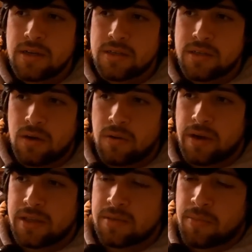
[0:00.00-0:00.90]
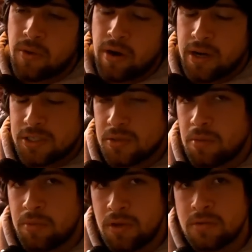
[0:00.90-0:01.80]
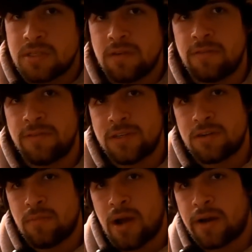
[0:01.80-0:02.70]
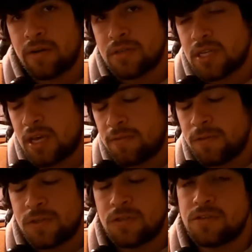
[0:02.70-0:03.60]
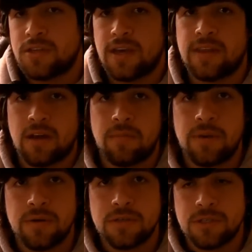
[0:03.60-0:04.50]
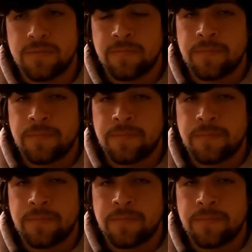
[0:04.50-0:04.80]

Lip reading: So it's important not to abuse if it fits your macros if you choose to take that approach.